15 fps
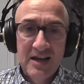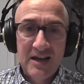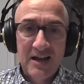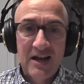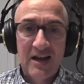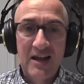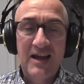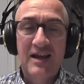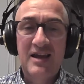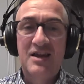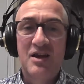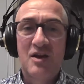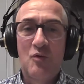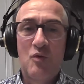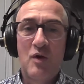Klick
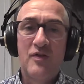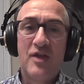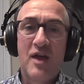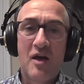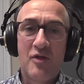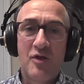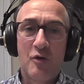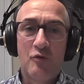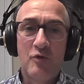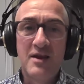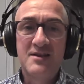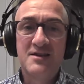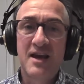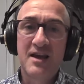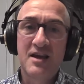with the
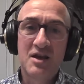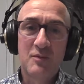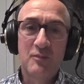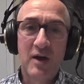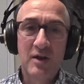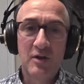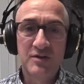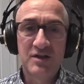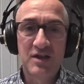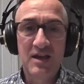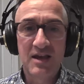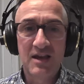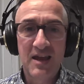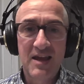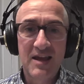retaken penalty,
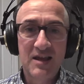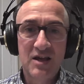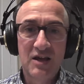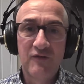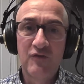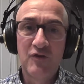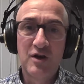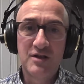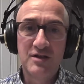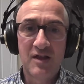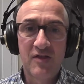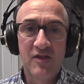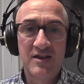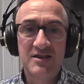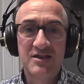and he converts
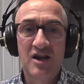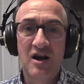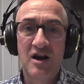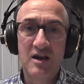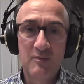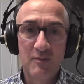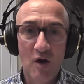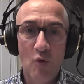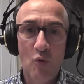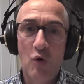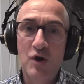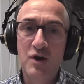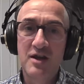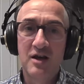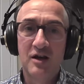this time
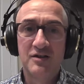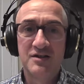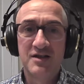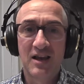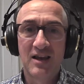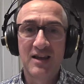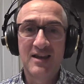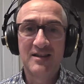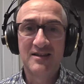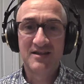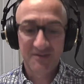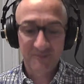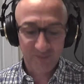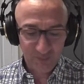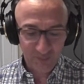1-0 to Leeds.